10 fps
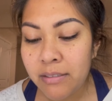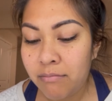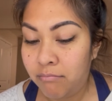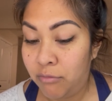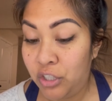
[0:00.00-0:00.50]

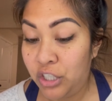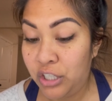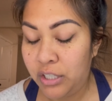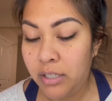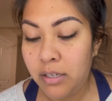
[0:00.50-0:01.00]

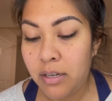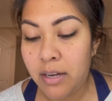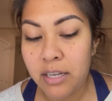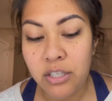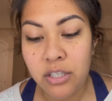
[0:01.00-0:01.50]
G,
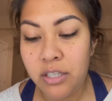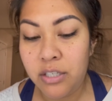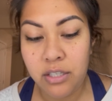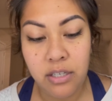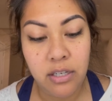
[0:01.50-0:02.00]

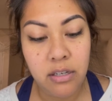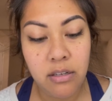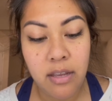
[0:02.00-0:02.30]
IgG,